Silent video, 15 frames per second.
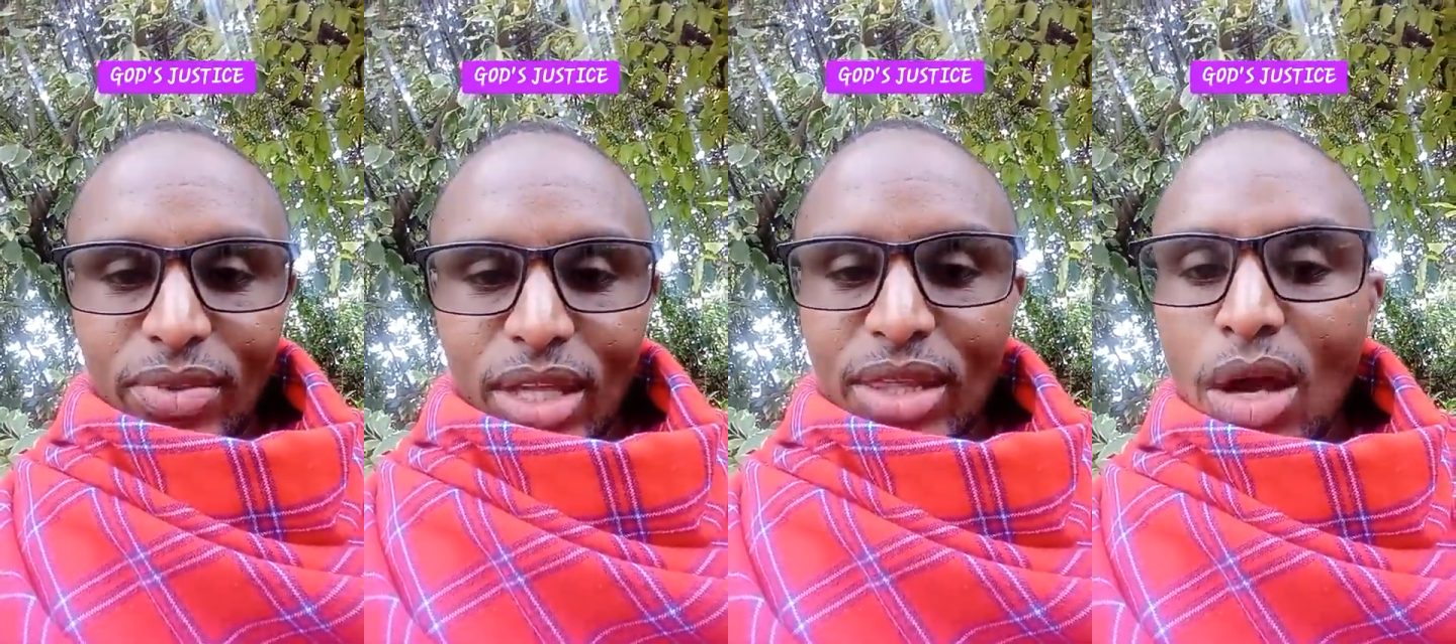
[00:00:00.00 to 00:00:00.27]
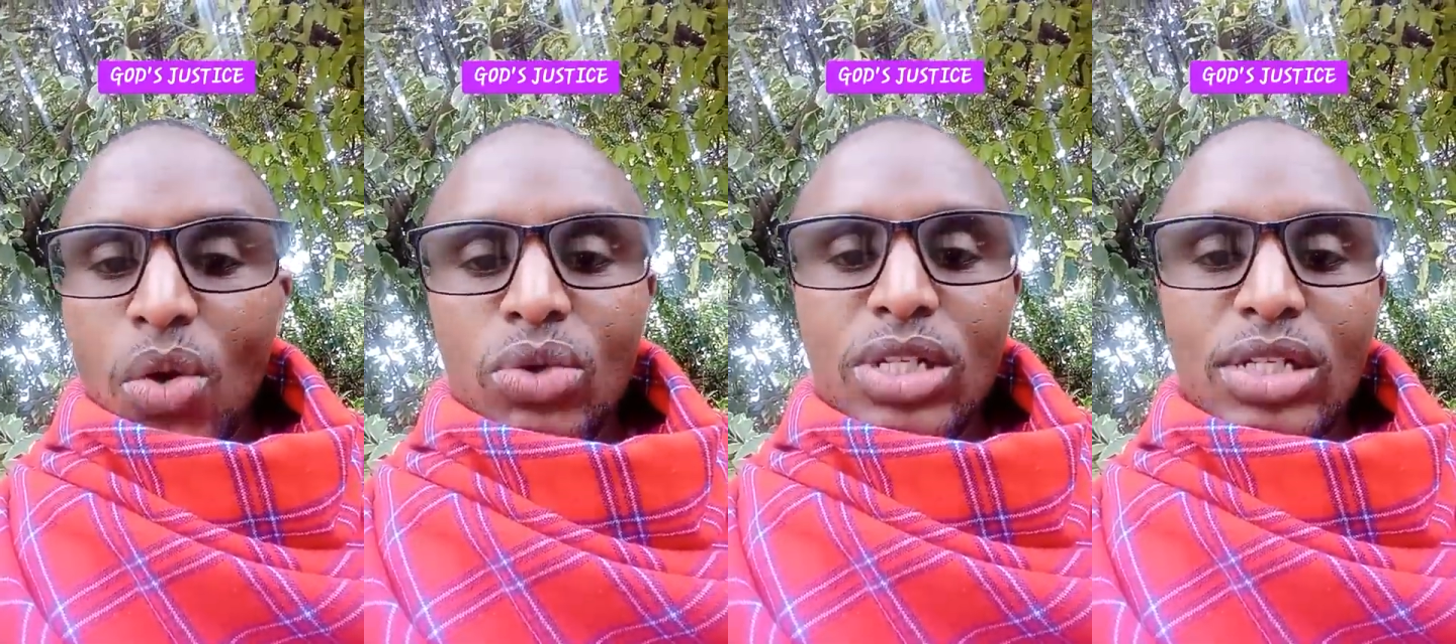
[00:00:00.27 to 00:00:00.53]

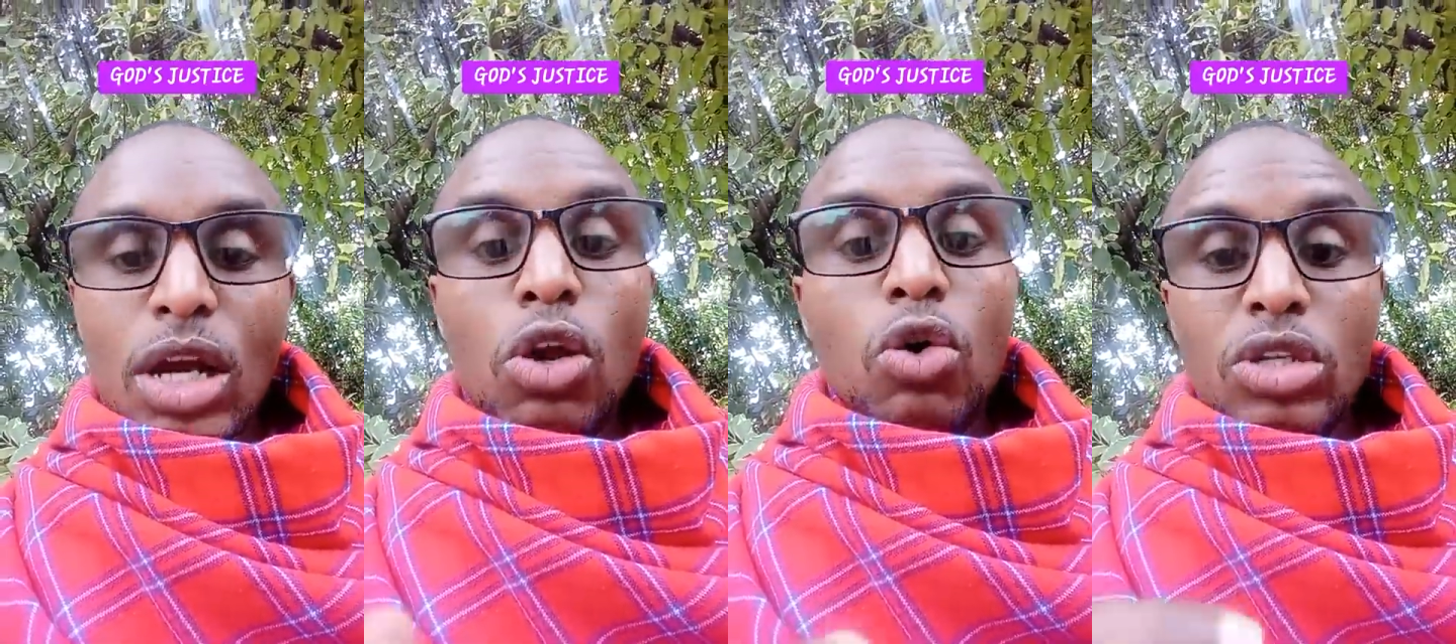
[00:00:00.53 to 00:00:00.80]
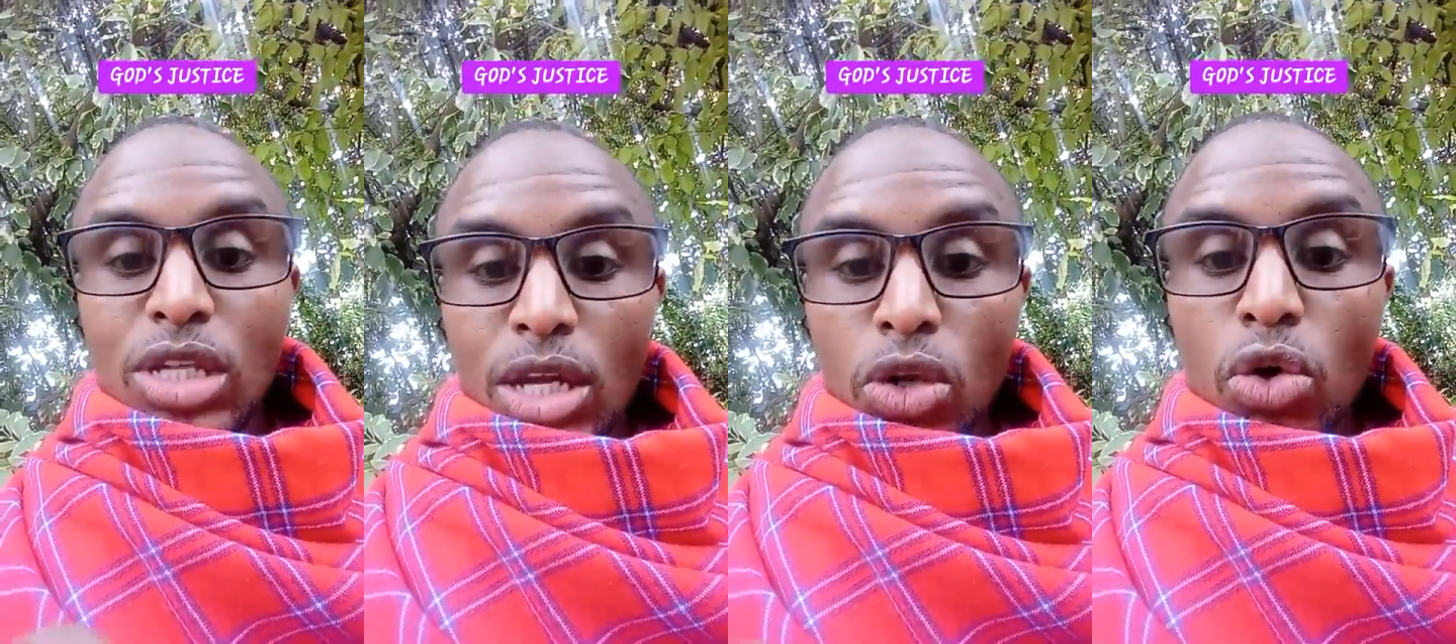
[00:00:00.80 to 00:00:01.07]
They won't tell
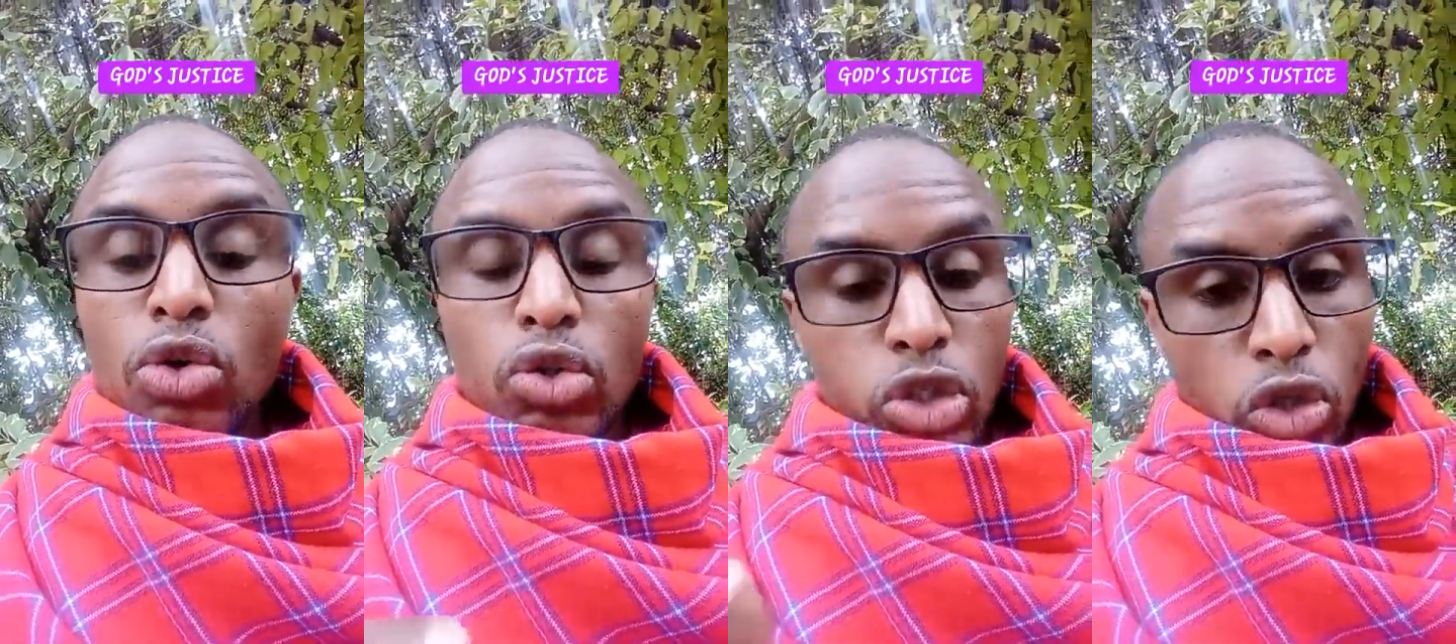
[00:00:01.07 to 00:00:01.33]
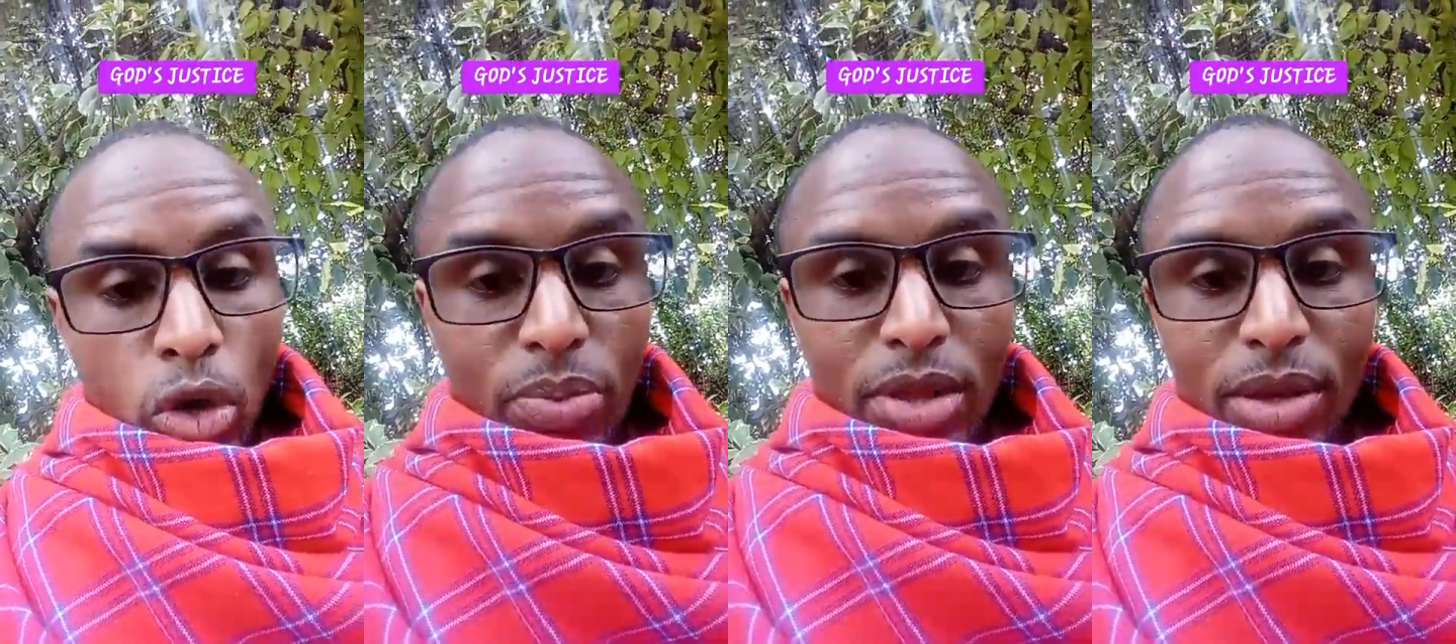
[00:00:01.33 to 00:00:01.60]
because they know you
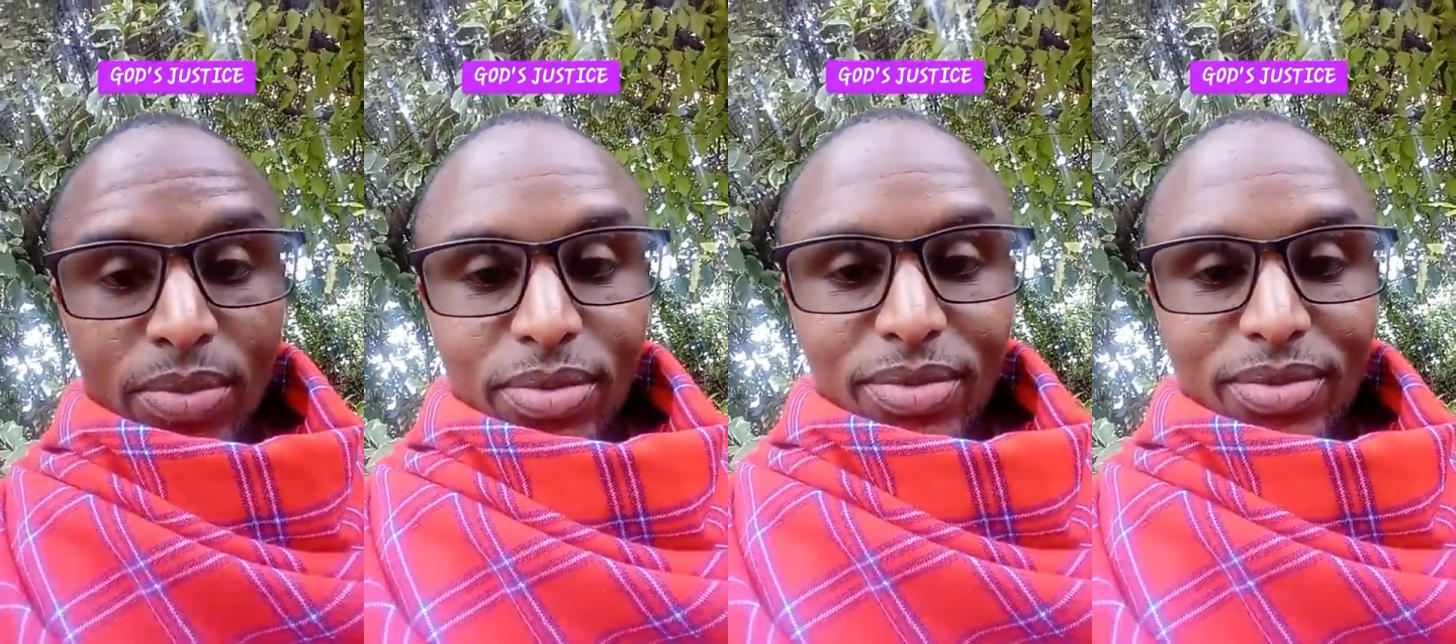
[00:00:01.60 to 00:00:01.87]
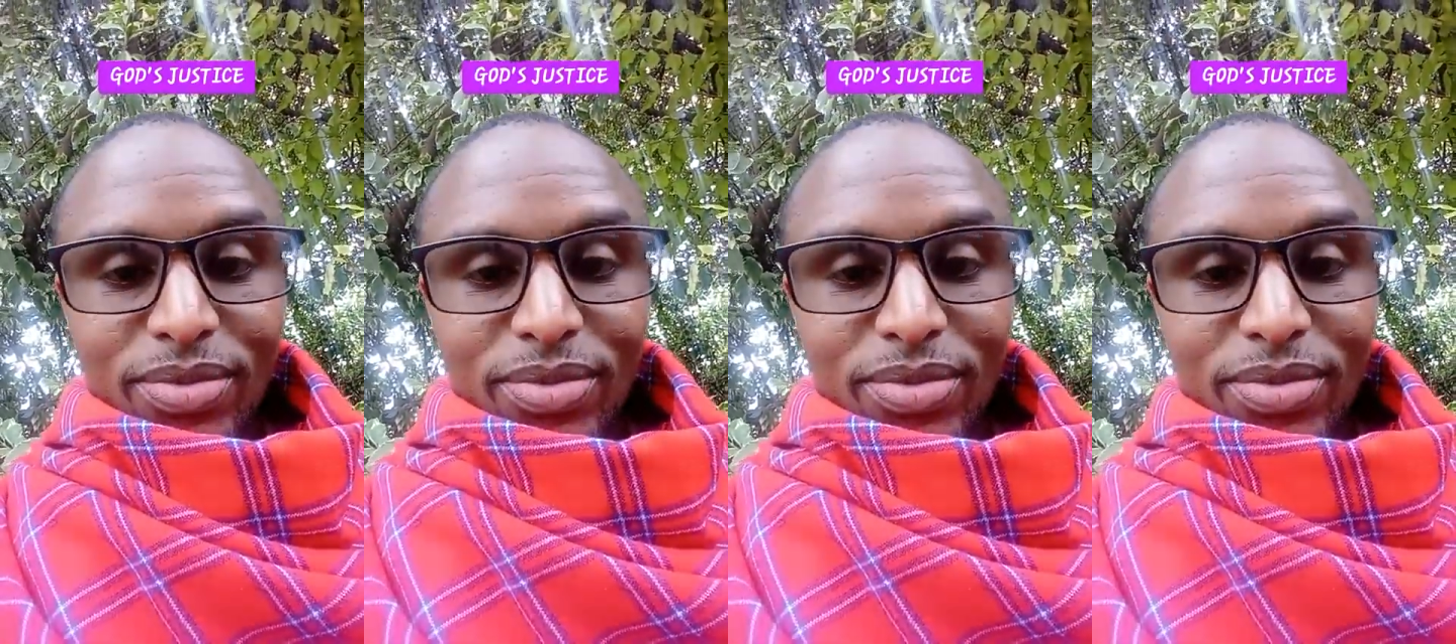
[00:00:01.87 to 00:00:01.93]
stop them.